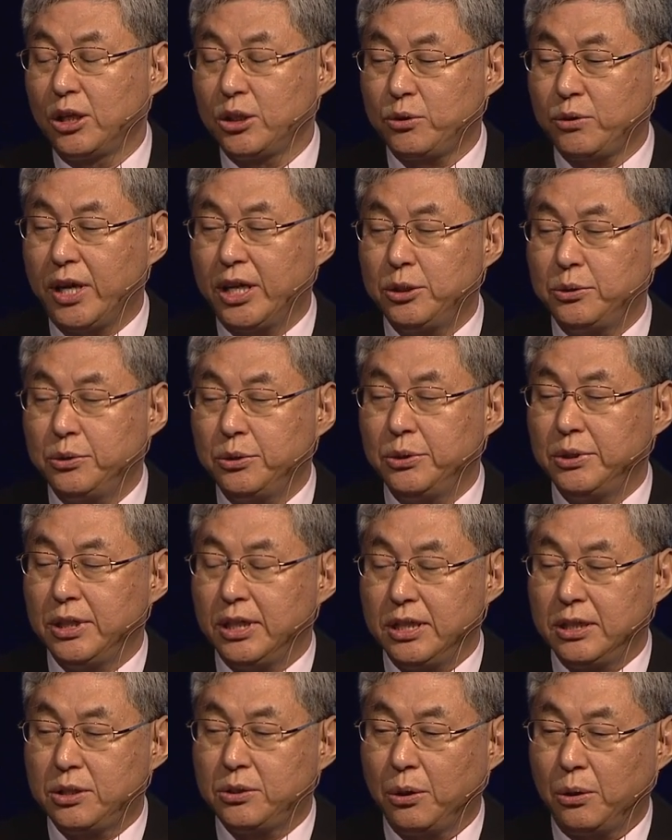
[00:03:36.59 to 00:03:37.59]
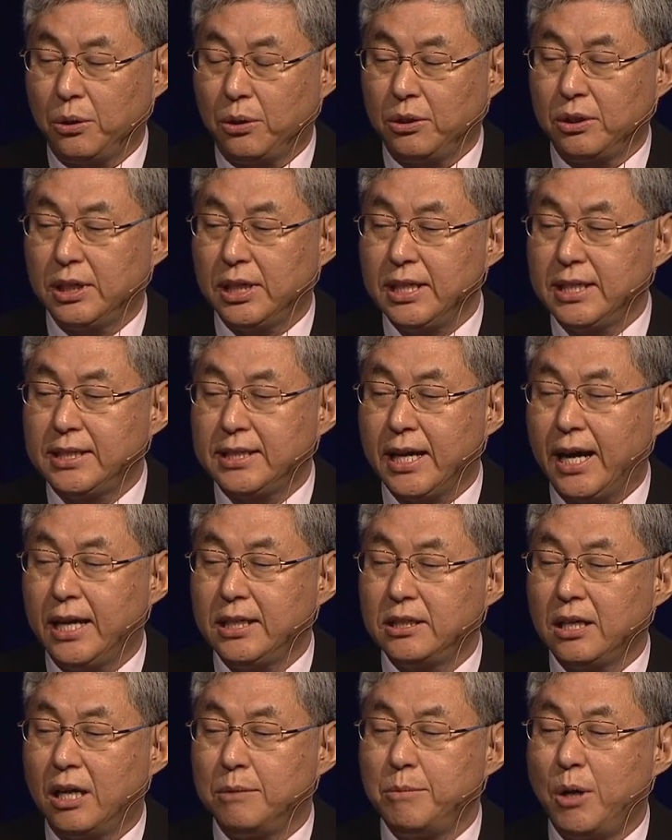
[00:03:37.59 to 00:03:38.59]
tried to install
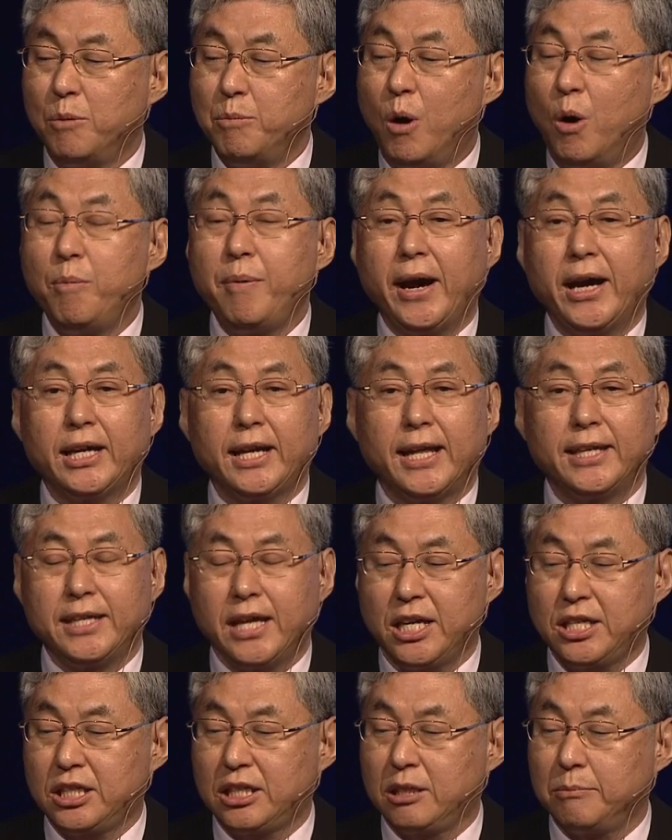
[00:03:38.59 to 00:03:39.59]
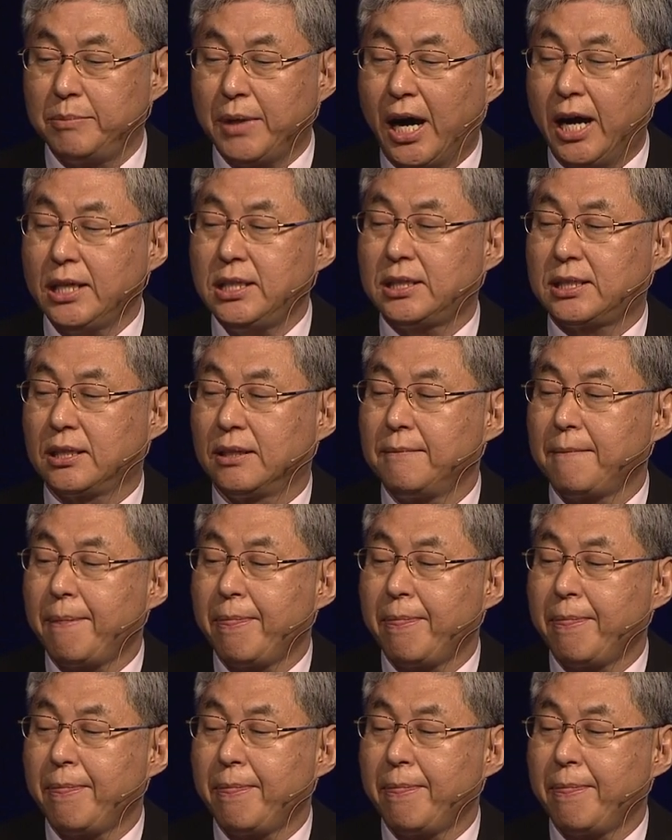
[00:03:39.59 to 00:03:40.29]
inside a mobile and edge device